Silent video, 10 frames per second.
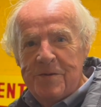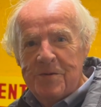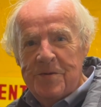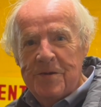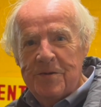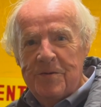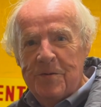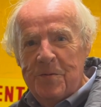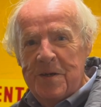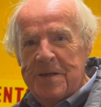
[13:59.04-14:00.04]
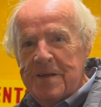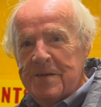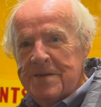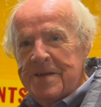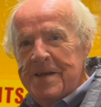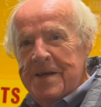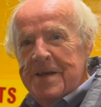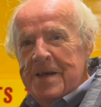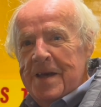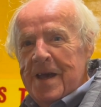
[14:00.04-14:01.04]
you're nominated as.
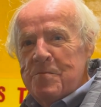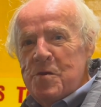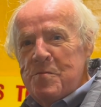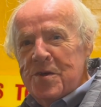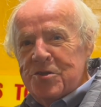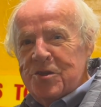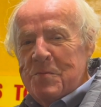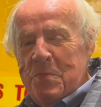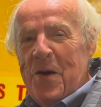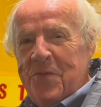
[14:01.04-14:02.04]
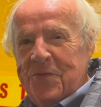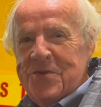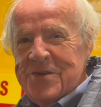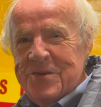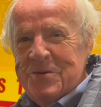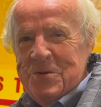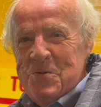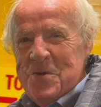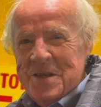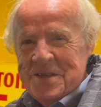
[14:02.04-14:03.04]
And we missed the puffs 2
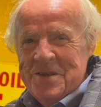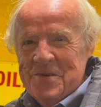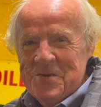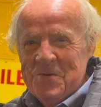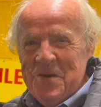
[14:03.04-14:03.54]
weeks in a row